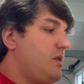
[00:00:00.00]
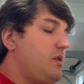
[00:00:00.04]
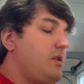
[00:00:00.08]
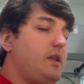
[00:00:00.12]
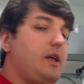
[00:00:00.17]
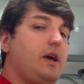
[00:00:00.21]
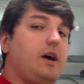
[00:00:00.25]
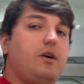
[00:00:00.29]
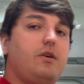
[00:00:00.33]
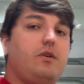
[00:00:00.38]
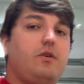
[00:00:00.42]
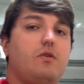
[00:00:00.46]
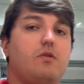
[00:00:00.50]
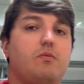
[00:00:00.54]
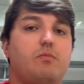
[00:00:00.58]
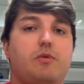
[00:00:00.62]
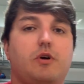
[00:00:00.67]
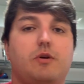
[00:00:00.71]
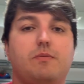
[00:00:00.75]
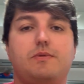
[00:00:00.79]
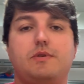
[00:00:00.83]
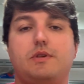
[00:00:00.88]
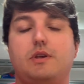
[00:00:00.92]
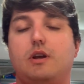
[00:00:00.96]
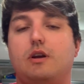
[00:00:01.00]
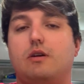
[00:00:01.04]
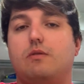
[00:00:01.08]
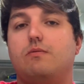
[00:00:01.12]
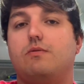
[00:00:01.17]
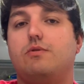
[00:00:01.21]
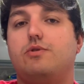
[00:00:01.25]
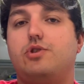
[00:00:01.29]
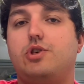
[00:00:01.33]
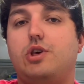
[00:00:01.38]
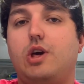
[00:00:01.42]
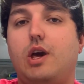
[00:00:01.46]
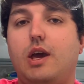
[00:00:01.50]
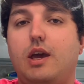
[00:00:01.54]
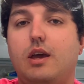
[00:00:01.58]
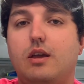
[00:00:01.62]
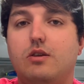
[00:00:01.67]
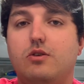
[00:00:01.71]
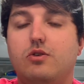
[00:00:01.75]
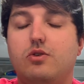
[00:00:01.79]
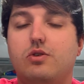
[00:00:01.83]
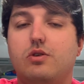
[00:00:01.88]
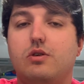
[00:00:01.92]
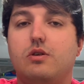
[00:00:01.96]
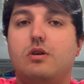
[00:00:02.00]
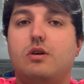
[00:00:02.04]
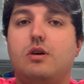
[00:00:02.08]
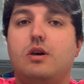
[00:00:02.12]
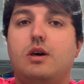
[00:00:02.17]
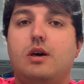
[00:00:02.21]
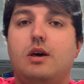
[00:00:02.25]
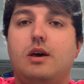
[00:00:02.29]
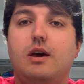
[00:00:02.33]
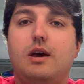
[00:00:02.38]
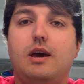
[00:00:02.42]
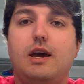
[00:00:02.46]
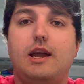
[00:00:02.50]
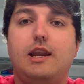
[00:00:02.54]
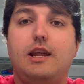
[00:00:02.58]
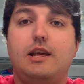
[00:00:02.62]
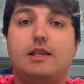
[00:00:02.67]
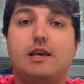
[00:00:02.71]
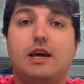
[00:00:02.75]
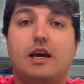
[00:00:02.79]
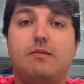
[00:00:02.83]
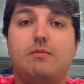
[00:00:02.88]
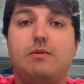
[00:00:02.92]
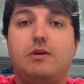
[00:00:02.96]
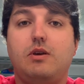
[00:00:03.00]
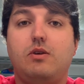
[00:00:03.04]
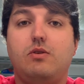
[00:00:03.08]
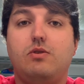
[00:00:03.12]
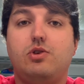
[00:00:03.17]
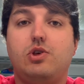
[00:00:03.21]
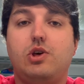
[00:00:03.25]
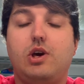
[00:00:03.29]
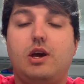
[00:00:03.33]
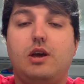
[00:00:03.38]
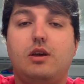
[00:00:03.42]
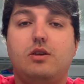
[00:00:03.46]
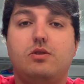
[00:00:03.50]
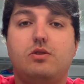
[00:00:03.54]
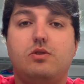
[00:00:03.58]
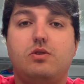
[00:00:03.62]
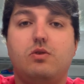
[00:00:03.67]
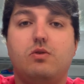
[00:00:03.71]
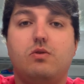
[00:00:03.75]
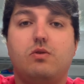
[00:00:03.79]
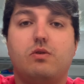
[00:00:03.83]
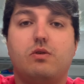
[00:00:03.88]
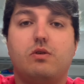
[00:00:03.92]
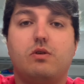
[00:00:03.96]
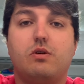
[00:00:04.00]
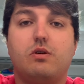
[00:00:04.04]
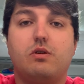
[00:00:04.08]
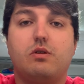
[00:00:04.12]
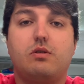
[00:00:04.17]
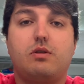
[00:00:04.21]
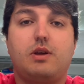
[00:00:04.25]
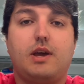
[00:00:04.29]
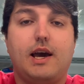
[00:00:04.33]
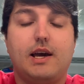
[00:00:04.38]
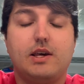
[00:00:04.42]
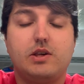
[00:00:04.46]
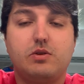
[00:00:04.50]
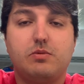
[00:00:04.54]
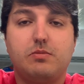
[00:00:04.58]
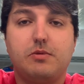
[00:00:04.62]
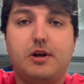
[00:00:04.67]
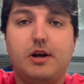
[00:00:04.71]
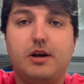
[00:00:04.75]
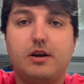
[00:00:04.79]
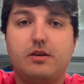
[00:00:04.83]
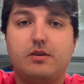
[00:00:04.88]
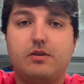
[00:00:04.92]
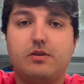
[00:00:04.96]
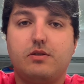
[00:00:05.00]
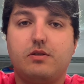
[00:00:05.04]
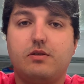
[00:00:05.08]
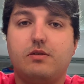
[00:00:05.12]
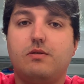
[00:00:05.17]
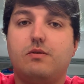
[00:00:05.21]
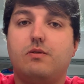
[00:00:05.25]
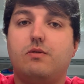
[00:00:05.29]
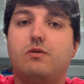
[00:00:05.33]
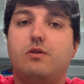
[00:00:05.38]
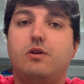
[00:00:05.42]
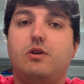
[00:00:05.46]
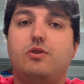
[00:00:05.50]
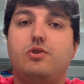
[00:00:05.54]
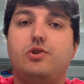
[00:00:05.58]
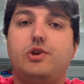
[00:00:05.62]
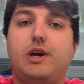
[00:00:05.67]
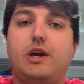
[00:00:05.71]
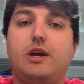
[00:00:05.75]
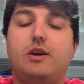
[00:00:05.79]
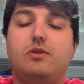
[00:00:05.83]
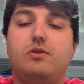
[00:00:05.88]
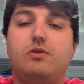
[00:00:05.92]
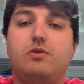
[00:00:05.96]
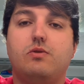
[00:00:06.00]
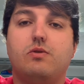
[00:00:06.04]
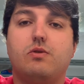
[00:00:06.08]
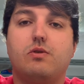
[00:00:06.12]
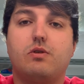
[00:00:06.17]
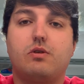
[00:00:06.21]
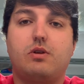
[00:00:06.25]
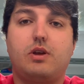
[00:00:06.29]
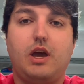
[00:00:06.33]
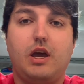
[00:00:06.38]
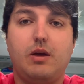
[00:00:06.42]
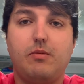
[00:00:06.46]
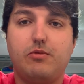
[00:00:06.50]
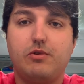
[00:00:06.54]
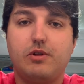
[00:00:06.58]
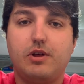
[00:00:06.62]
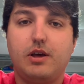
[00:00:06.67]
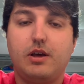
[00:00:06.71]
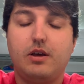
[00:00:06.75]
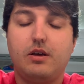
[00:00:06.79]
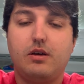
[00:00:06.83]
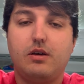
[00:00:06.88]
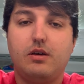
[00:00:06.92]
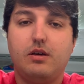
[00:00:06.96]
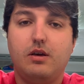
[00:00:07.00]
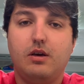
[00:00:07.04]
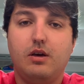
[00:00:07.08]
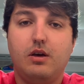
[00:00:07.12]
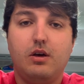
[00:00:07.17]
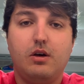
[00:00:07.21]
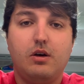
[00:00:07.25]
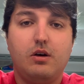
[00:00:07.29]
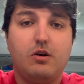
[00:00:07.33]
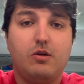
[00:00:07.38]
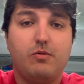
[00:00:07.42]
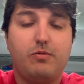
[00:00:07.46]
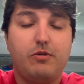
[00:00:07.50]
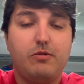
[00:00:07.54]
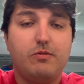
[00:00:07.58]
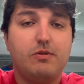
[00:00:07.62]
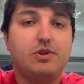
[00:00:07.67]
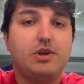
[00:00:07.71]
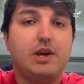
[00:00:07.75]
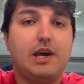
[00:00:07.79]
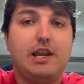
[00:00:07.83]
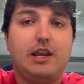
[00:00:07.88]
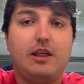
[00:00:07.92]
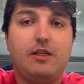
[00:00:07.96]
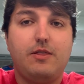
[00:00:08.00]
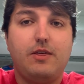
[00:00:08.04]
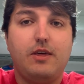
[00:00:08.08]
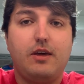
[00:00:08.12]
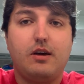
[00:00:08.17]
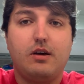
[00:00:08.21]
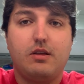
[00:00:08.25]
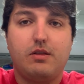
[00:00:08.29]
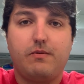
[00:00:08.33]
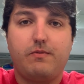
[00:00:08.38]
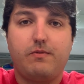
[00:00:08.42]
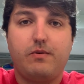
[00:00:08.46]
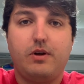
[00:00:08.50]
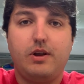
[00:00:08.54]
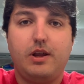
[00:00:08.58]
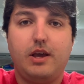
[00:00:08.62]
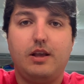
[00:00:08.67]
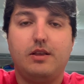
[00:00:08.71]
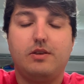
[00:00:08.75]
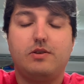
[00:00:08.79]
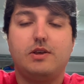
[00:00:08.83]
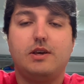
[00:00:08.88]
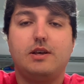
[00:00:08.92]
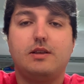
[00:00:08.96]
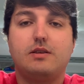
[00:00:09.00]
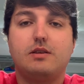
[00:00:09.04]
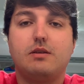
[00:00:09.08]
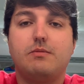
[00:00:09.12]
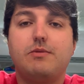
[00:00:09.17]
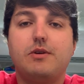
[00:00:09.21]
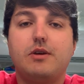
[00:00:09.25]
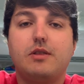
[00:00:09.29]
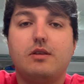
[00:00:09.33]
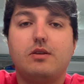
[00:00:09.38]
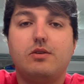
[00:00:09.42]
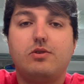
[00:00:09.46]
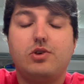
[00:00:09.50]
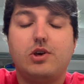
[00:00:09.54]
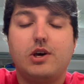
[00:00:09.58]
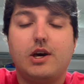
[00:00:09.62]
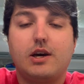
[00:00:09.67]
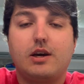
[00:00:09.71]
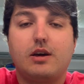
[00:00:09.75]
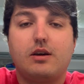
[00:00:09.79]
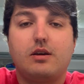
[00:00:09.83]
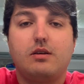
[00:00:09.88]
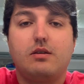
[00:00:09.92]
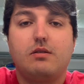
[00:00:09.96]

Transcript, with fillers: Now your bump steer will change anytime that you change your caster blocks or you change your camber link or pretty much anything on the front end. So that's something to check